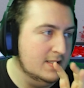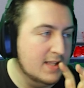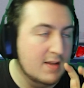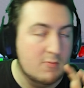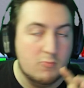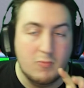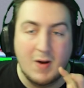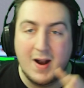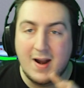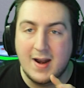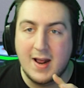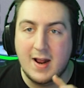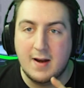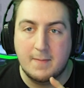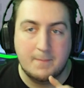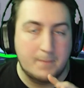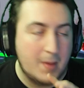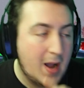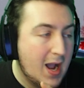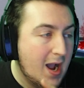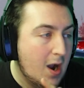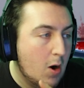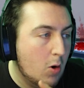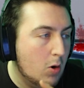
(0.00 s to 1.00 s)
We ran out of
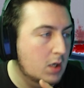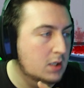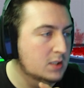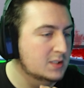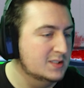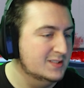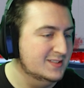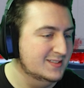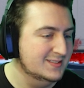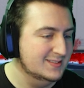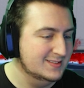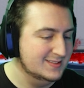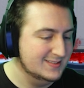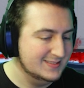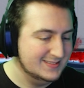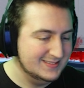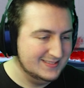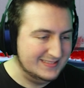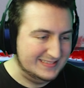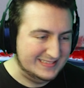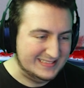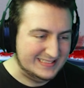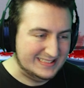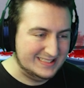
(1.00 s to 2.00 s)
power.
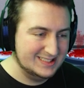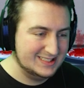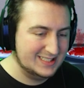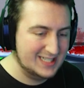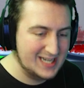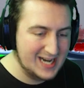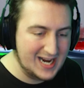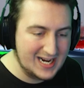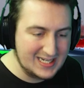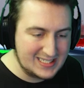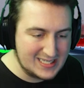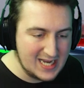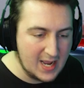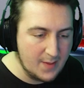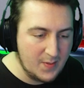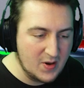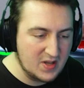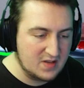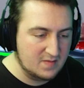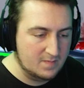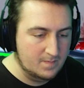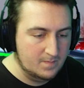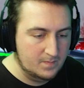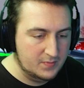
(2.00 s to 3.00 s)
God damn
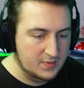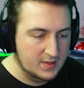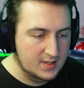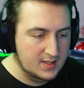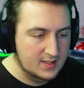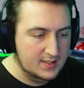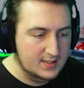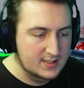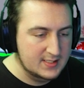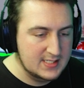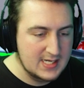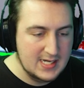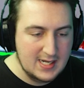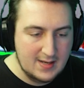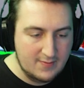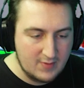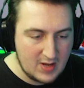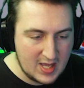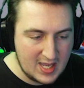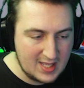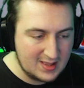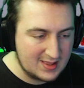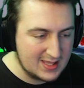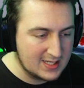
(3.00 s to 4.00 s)
it. Didn't even
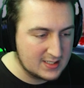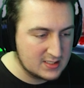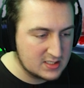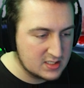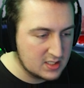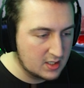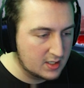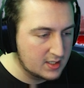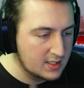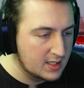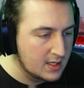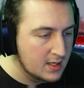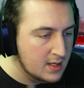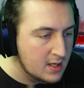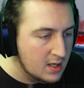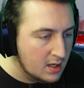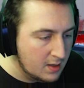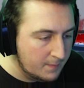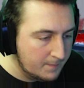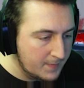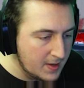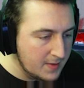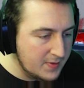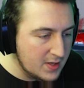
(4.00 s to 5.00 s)
hit that side.
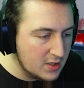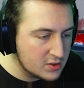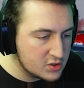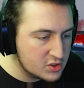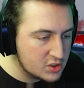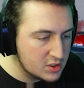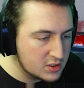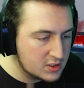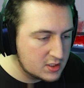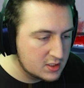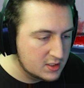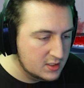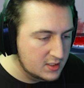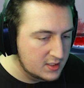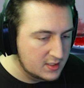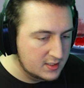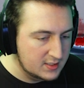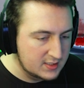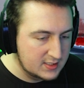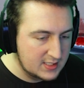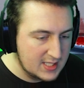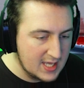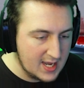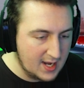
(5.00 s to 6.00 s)
Maybe I should...
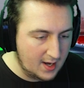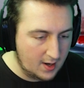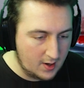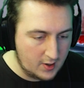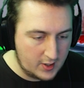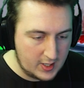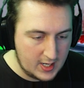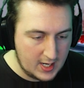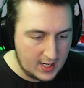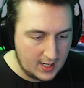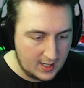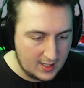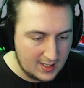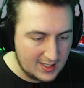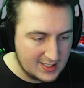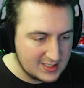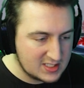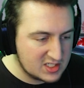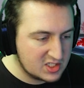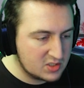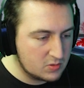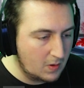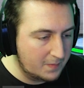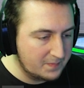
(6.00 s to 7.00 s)
Yeah, okay,
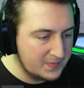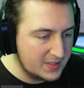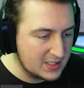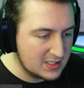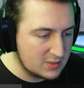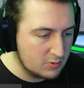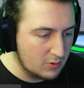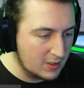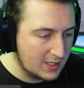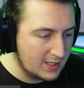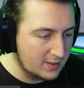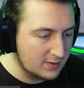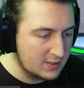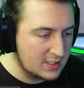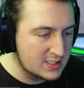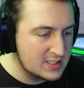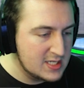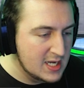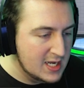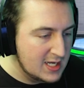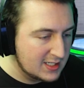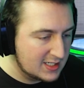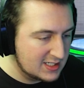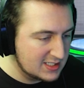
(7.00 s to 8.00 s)
let's swap this one out,
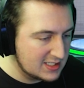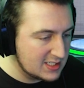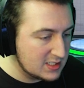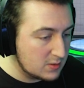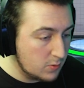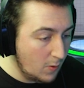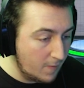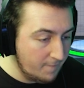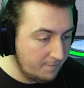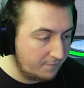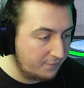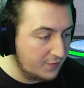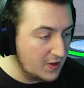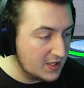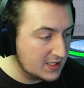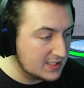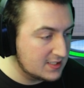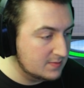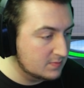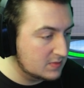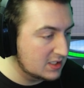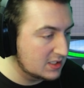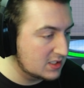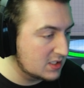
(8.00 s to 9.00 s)
because this one flicks
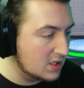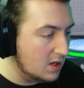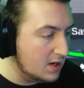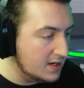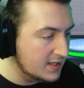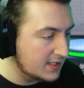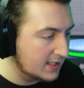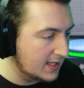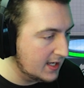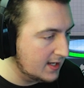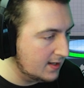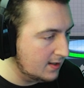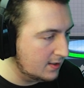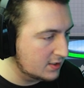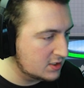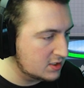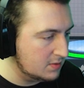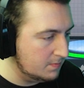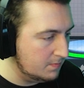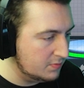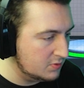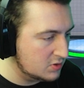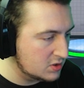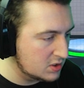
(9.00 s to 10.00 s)
him to the side again. I
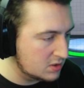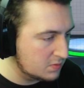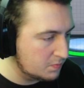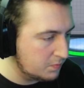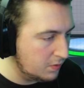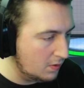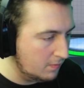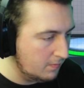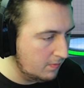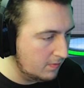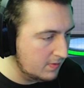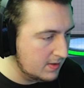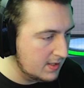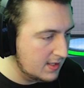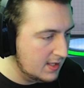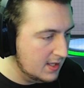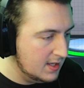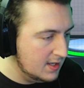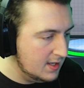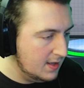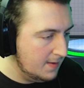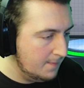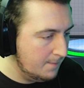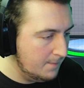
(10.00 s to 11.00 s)
should just probably
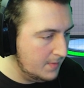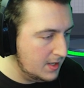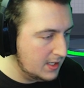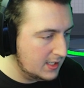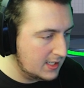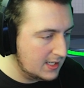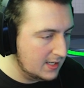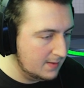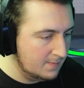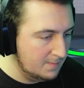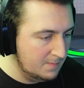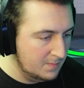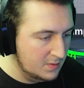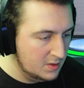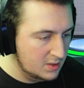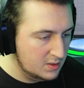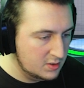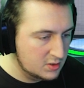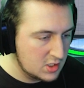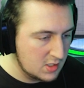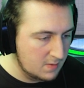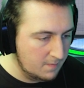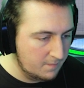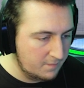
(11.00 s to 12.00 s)
make him
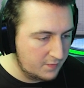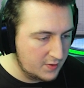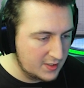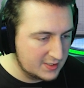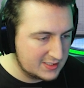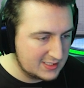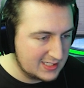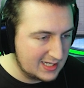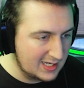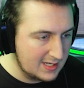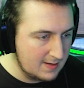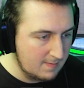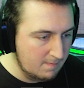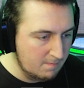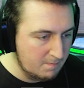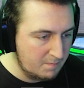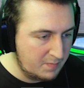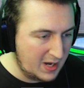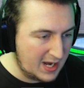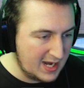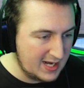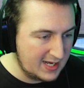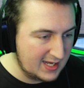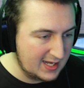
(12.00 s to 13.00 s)
jump vertically
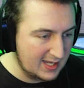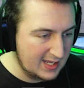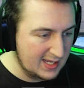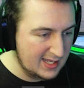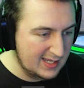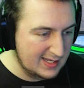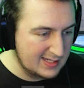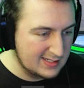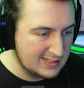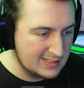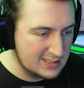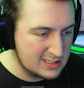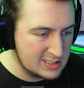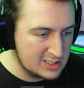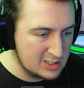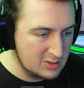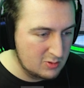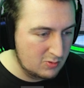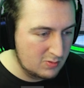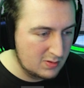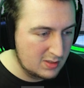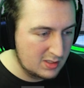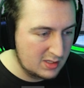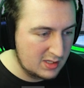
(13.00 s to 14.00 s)
back
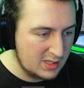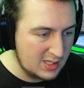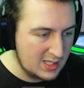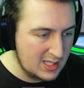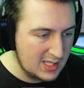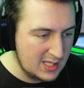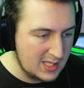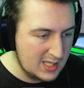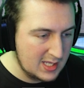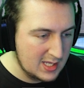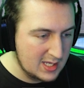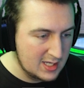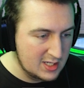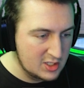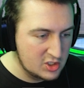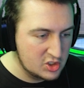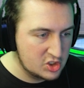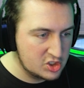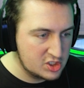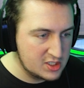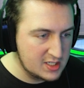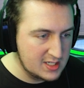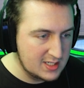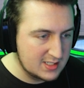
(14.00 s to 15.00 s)
into the
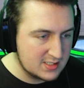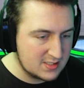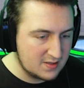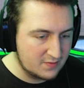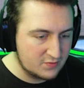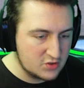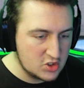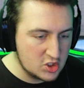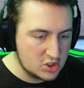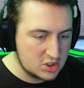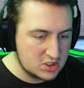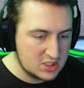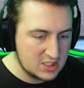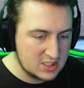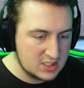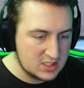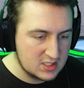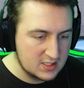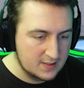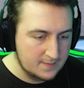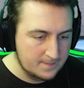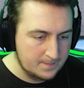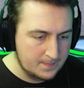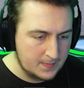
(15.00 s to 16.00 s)
shears of justice.